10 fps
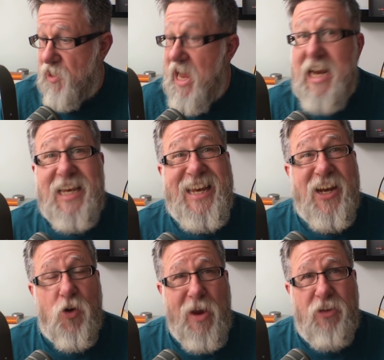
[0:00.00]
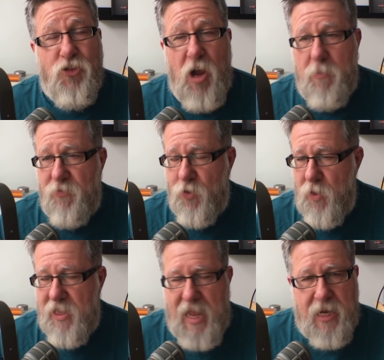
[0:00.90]
And it did a great job of
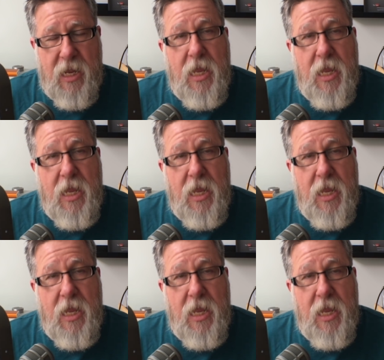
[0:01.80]
doing that.